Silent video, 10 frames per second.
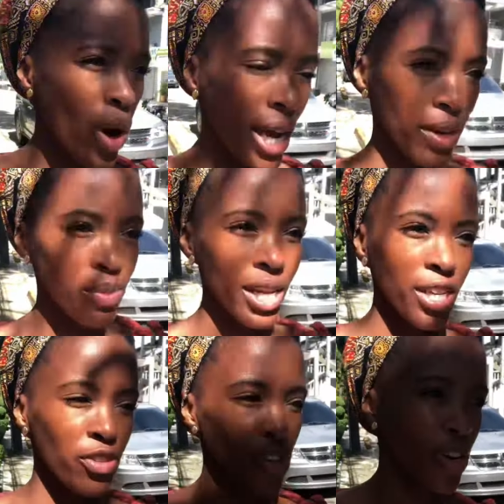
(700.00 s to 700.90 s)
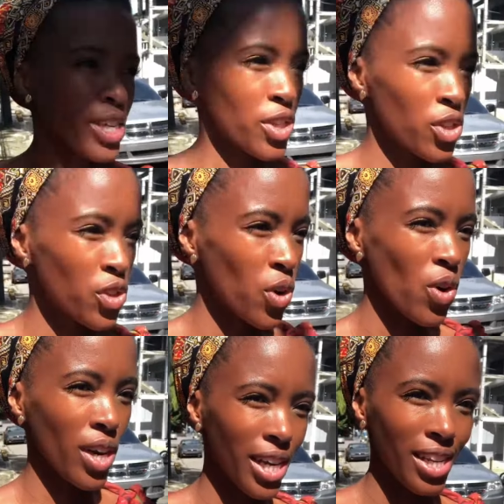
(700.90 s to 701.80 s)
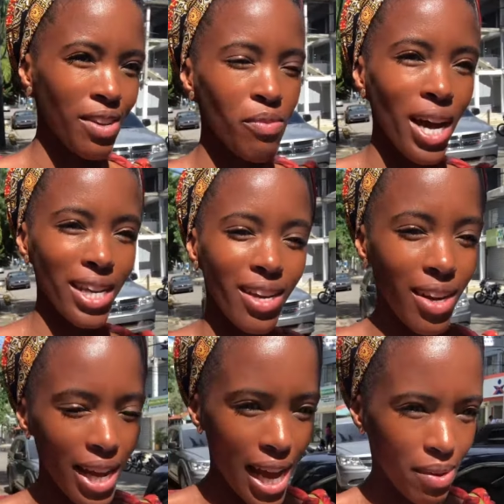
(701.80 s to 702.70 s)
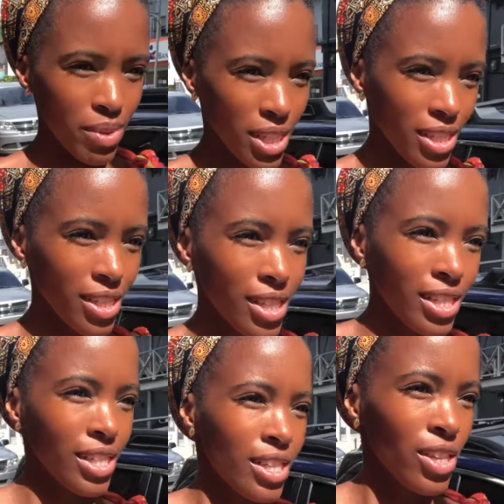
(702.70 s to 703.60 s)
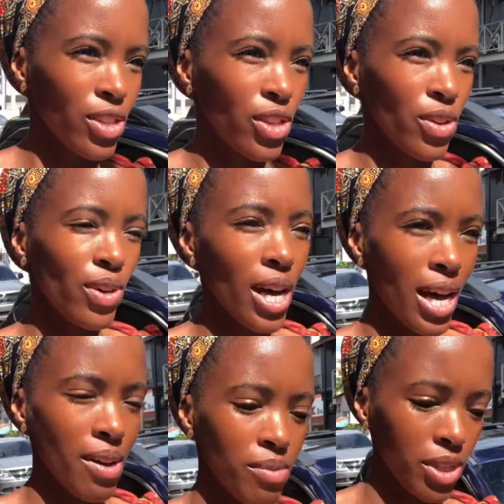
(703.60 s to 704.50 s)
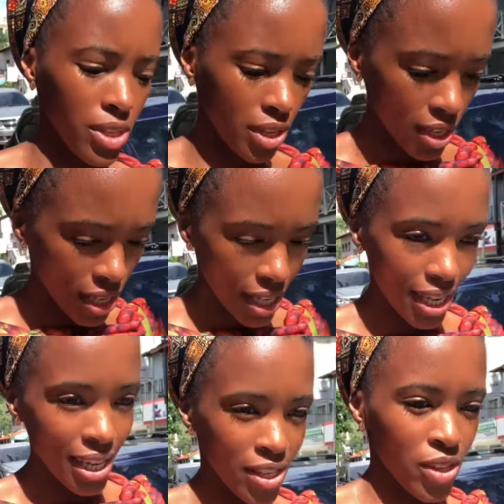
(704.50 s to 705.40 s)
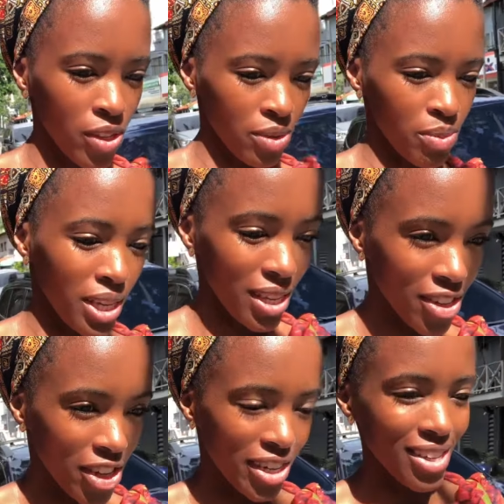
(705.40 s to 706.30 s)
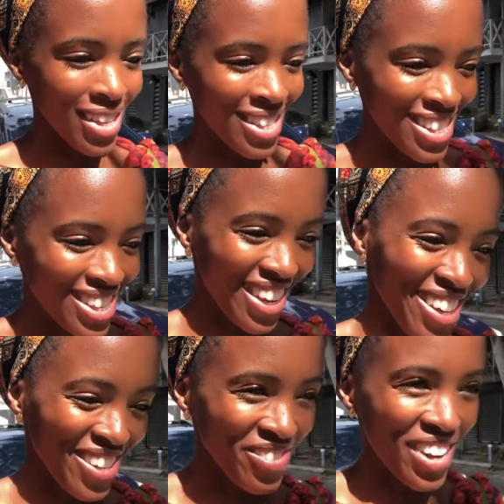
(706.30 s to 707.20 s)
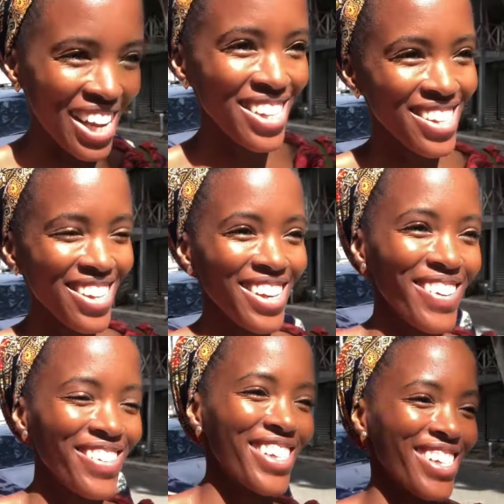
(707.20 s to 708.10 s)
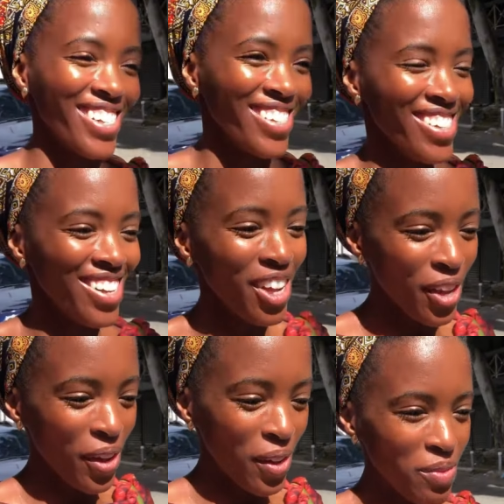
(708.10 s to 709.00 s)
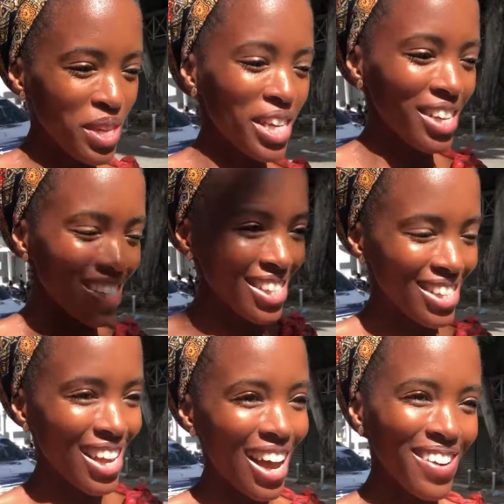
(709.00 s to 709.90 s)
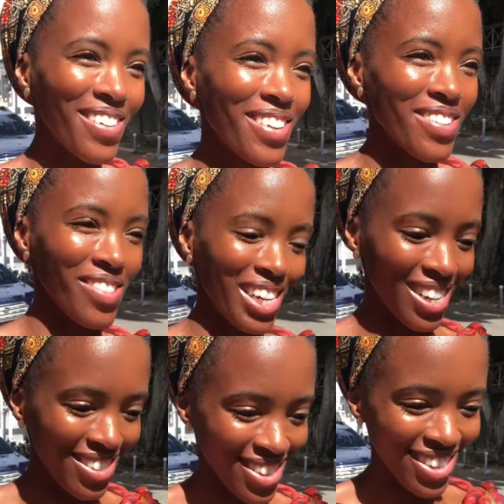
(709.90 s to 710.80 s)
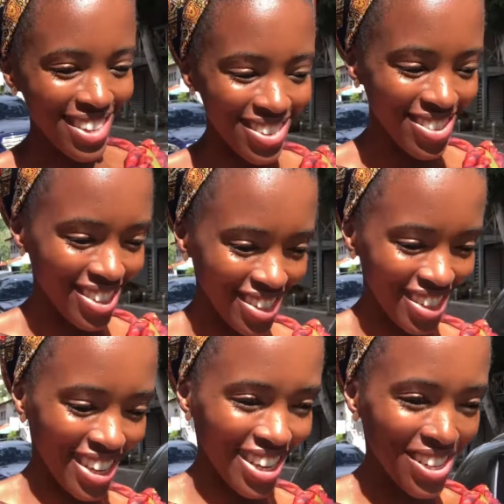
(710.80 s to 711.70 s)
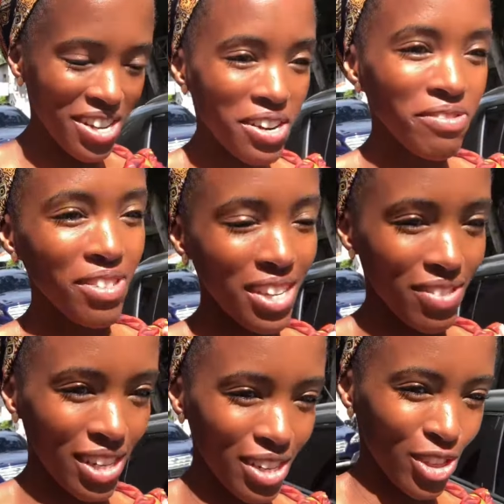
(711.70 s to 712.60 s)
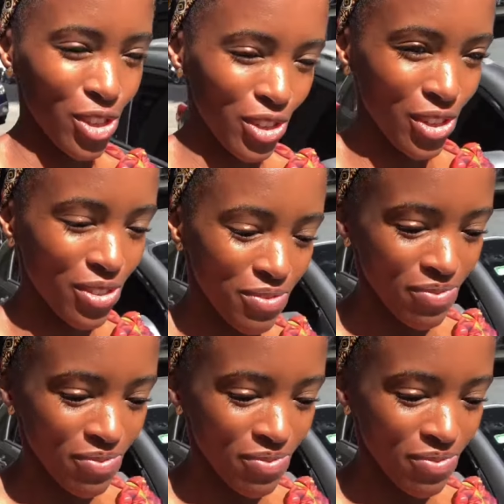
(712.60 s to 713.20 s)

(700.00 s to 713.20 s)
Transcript: quiet place for us to talk, and it might not happen. So I'm just gonna head to the beach and say goodbye to the ocean because I don't know when I'll see the ocean again. Hopefully very soon.